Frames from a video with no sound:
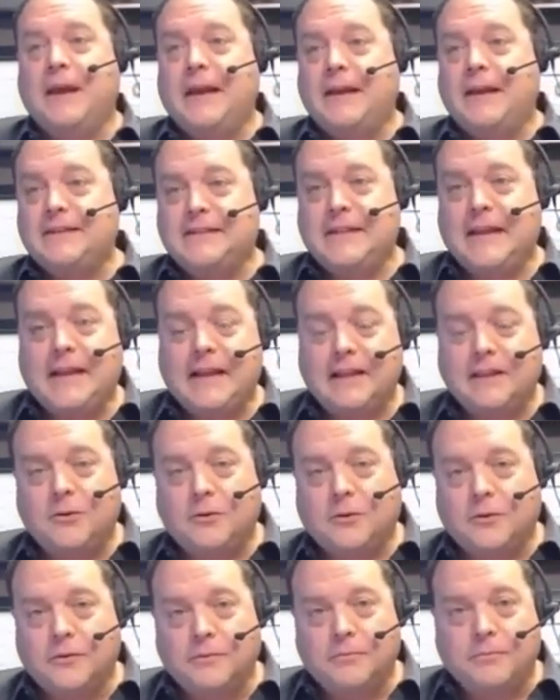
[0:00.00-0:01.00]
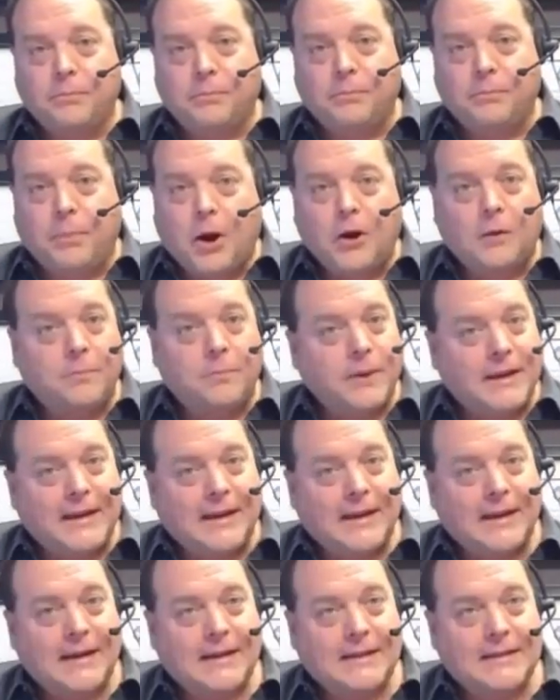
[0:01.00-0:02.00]
past that little part
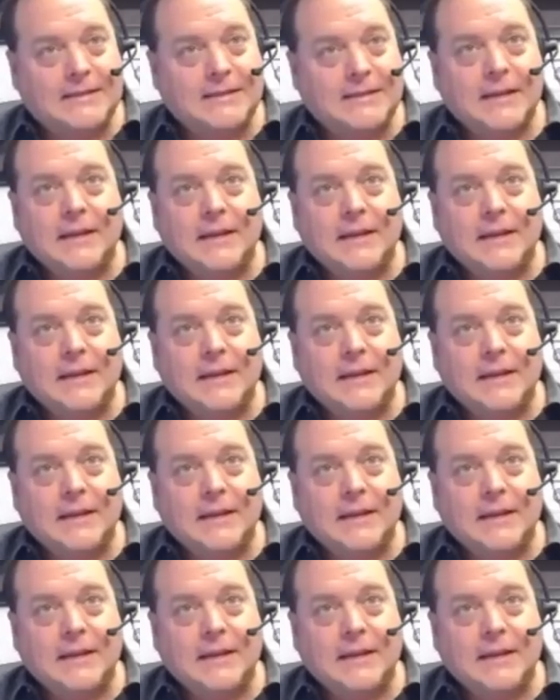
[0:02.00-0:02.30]
because,